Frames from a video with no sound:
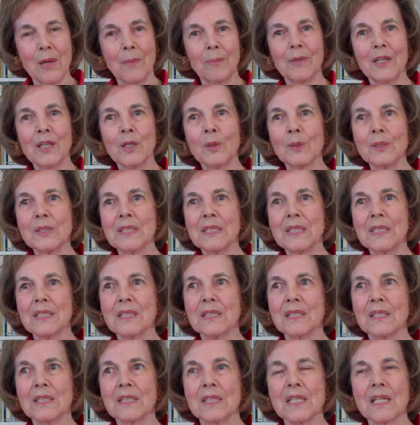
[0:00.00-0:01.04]
because
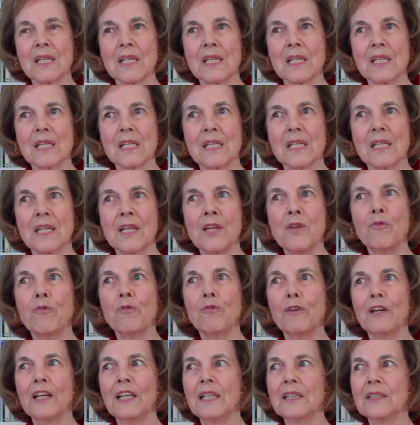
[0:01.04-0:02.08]
he
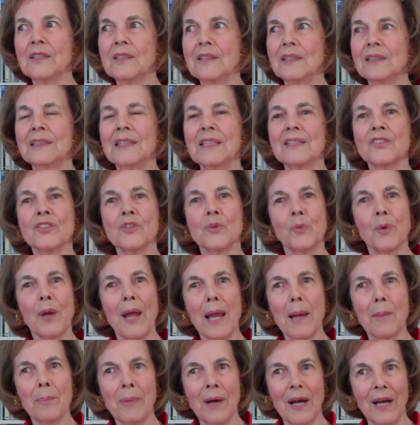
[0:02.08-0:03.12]
felt that as a
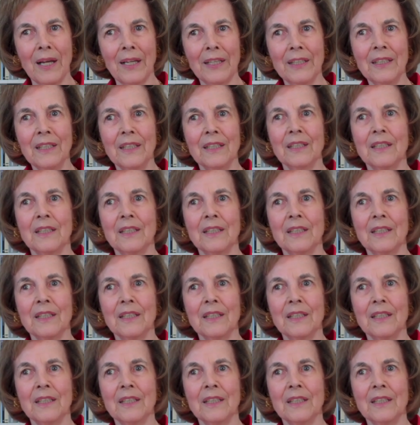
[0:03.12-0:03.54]
rabbi